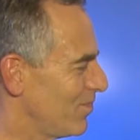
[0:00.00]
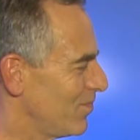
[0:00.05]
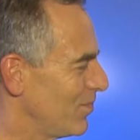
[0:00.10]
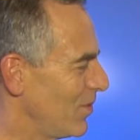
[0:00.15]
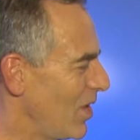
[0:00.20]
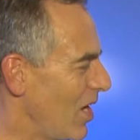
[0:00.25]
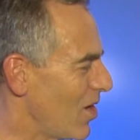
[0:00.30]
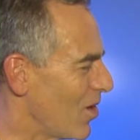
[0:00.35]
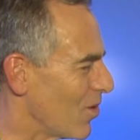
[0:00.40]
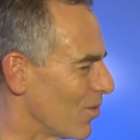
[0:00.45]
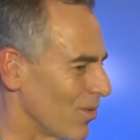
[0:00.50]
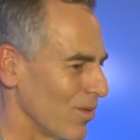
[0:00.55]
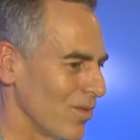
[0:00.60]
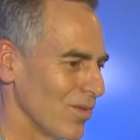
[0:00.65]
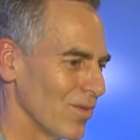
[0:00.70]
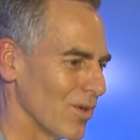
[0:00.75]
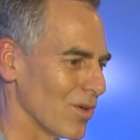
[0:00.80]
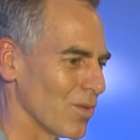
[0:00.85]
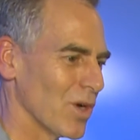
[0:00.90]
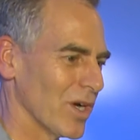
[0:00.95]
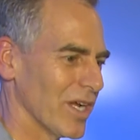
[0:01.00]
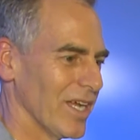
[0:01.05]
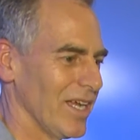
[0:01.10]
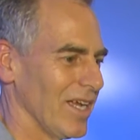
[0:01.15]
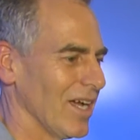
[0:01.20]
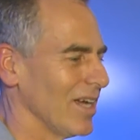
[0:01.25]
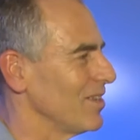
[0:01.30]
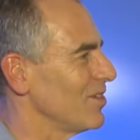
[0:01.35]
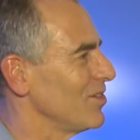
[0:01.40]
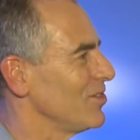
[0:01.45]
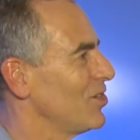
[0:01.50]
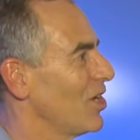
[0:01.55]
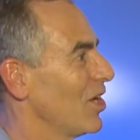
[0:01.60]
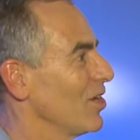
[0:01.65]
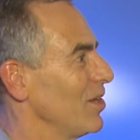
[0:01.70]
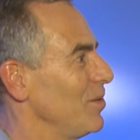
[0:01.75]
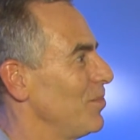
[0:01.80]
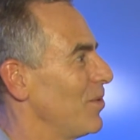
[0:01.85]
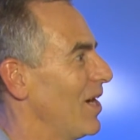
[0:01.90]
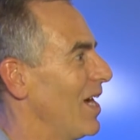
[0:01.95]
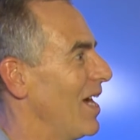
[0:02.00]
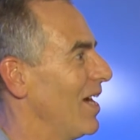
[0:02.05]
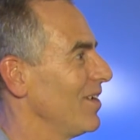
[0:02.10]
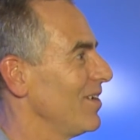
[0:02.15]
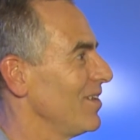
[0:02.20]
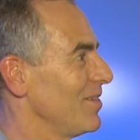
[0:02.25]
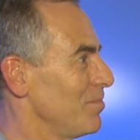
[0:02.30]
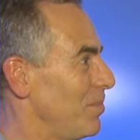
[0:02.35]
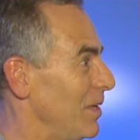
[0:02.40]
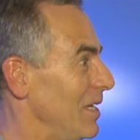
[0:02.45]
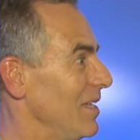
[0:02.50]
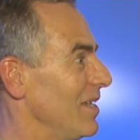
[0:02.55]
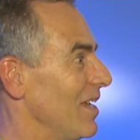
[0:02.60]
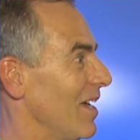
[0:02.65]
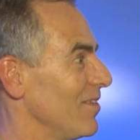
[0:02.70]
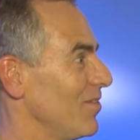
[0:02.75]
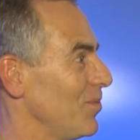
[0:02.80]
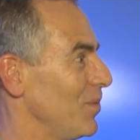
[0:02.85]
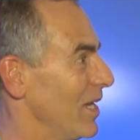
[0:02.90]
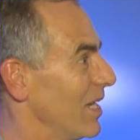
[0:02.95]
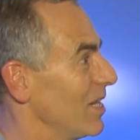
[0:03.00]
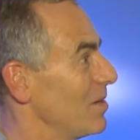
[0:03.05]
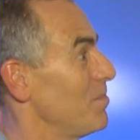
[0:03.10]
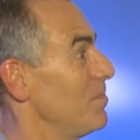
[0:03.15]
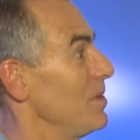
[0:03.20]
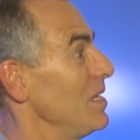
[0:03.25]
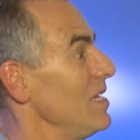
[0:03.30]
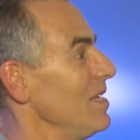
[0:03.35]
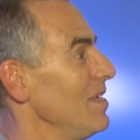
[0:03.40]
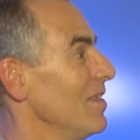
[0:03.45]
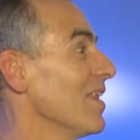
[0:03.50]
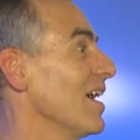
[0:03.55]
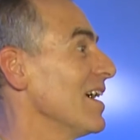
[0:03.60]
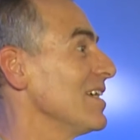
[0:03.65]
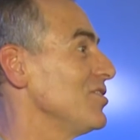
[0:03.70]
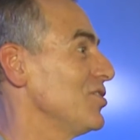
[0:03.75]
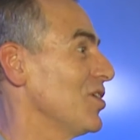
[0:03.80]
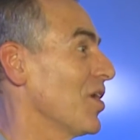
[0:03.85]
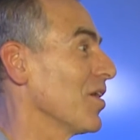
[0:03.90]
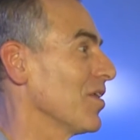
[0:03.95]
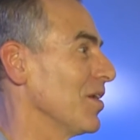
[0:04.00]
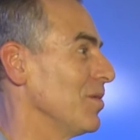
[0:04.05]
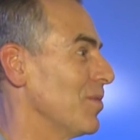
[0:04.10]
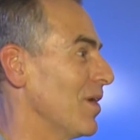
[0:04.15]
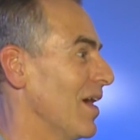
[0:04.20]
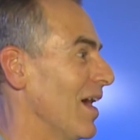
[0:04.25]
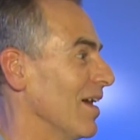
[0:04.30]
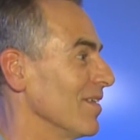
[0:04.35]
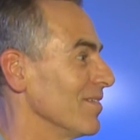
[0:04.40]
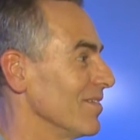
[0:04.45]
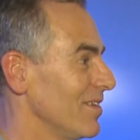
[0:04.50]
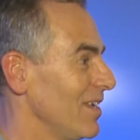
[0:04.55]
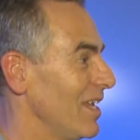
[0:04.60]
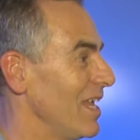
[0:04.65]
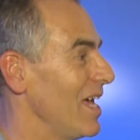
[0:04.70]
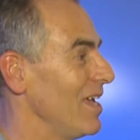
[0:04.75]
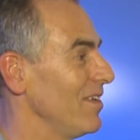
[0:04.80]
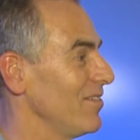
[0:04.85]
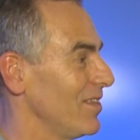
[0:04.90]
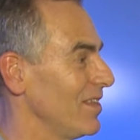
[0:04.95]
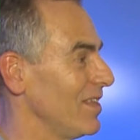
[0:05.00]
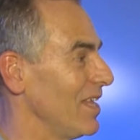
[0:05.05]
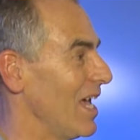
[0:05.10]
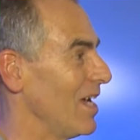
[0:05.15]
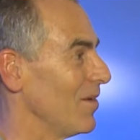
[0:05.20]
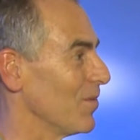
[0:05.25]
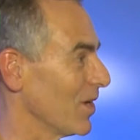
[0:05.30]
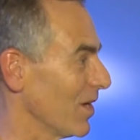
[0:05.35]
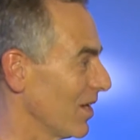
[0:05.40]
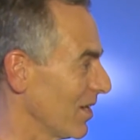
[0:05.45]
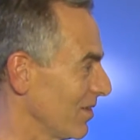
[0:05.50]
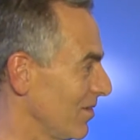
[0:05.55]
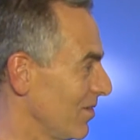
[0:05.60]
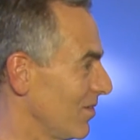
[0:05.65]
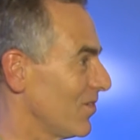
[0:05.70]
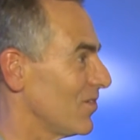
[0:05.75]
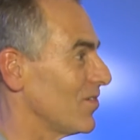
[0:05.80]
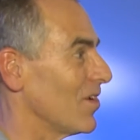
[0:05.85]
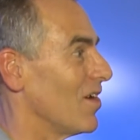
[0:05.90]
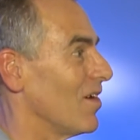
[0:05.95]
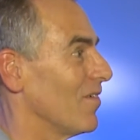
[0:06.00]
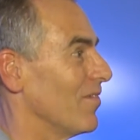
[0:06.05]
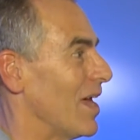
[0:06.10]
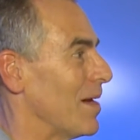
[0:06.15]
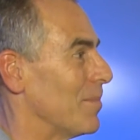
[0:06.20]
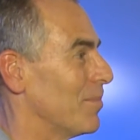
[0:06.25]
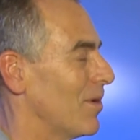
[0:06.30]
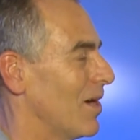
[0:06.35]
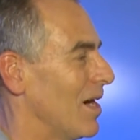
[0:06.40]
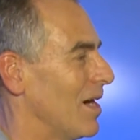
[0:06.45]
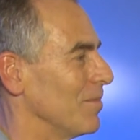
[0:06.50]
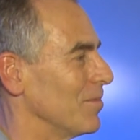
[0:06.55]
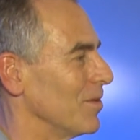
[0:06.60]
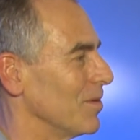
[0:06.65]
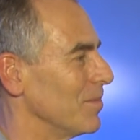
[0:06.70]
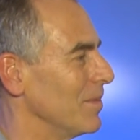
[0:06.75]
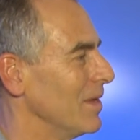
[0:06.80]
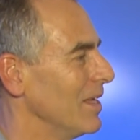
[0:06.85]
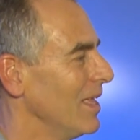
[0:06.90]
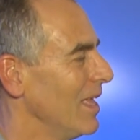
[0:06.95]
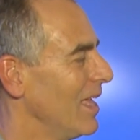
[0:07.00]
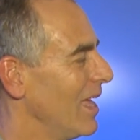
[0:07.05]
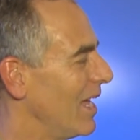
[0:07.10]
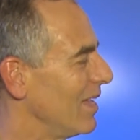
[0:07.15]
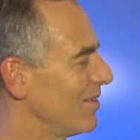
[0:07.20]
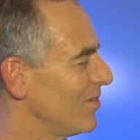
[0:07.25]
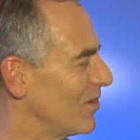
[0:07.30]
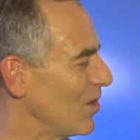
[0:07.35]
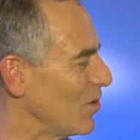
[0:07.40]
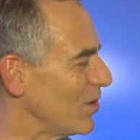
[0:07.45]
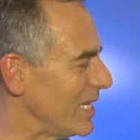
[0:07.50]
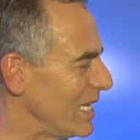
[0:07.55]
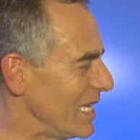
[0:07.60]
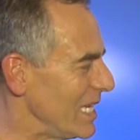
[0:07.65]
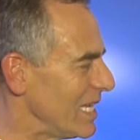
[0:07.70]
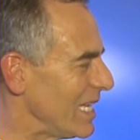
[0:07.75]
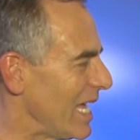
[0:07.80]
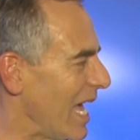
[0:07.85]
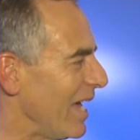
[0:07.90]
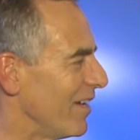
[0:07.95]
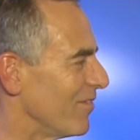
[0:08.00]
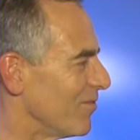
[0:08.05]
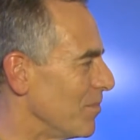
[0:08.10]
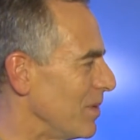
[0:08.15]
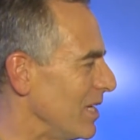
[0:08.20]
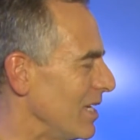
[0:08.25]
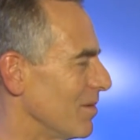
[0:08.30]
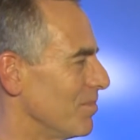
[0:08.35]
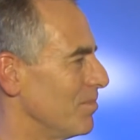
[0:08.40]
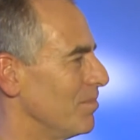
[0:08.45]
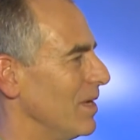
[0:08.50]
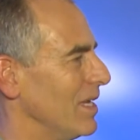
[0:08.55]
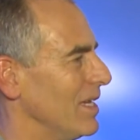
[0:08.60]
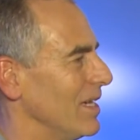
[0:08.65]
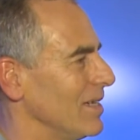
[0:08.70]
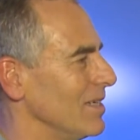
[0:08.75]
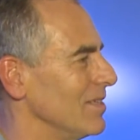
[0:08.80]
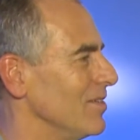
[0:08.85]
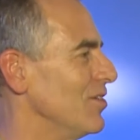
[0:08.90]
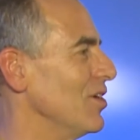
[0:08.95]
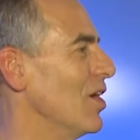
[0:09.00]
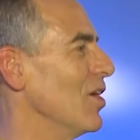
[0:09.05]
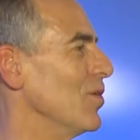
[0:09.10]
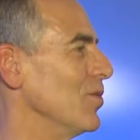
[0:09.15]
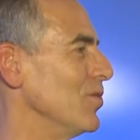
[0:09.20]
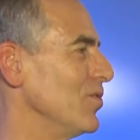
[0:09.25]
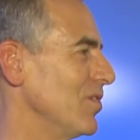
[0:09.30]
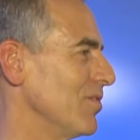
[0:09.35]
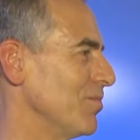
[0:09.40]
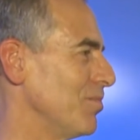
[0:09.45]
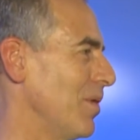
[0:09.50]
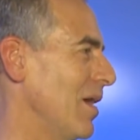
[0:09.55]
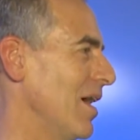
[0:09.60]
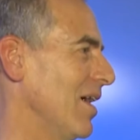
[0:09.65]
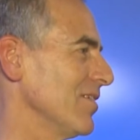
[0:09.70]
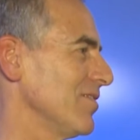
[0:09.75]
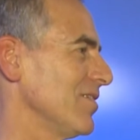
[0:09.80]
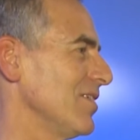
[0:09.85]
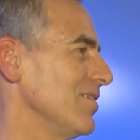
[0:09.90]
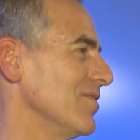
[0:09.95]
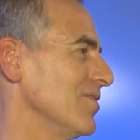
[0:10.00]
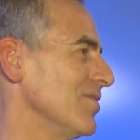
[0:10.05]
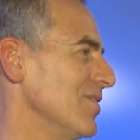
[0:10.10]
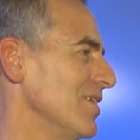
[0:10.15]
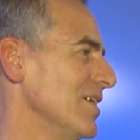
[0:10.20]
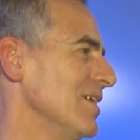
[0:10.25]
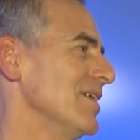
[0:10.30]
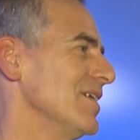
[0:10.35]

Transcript: no, we're working on Charlie Brown and Peanuts. We got to be like Charlie Brown. Today's the day we're going to solve that problem. And so he gave me a big dose of positive